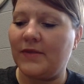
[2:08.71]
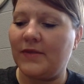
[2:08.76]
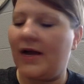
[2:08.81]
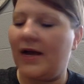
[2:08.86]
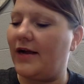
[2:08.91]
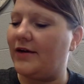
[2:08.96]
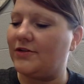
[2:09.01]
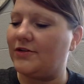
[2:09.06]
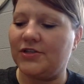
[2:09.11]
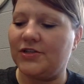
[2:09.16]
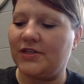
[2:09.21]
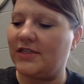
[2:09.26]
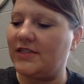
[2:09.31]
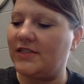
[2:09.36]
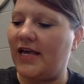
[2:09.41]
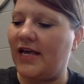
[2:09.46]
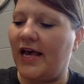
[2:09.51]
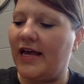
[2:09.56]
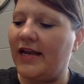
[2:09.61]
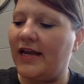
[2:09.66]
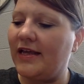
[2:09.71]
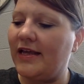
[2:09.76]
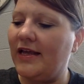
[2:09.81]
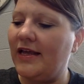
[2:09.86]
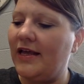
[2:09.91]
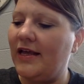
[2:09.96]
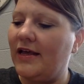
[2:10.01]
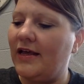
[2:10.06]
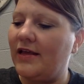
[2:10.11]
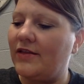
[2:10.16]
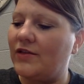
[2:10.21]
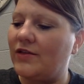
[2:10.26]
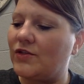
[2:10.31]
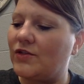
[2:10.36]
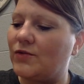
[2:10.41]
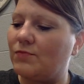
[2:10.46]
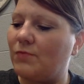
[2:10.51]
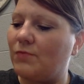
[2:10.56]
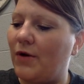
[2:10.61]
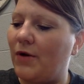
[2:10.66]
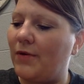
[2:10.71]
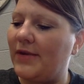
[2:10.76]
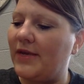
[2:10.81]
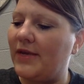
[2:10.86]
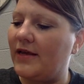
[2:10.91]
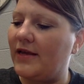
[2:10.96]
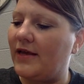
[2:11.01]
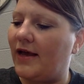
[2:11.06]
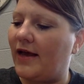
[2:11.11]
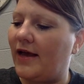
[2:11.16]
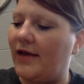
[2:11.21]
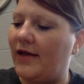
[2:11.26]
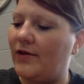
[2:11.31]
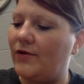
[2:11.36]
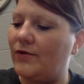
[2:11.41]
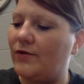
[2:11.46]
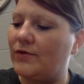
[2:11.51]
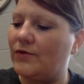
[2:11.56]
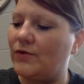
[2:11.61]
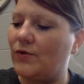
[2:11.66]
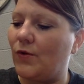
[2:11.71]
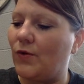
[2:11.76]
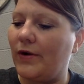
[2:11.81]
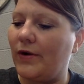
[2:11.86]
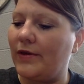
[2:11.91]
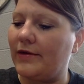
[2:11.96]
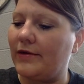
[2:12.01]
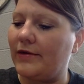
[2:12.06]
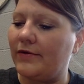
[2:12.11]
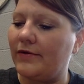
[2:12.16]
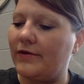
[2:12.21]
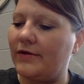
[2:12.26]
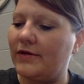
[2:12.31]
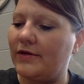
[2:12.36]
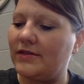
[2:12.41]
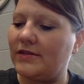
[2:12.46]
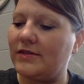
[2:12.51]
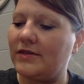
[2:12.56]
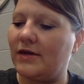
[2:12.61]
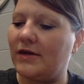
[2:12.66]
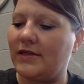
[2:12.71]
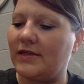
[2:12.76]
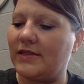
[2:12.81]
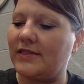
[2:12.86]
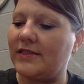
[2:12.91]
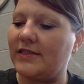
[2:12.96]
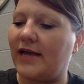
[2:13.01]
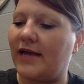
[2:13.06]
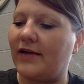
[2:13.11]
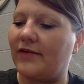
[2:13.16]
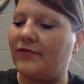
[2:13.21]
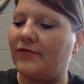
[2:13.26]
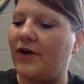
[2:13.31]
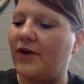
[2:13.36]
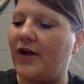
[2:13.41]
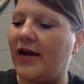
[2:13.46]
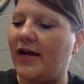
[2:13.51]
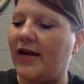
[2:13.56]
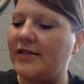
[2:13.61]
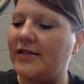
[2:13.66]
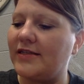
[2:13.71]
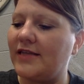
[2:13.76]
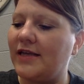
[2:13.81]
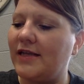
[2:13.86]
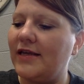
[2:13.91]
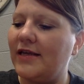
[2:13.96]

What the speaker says: Kyle shook his head. The smarmy guy who was oilier than a soggy sack of fries,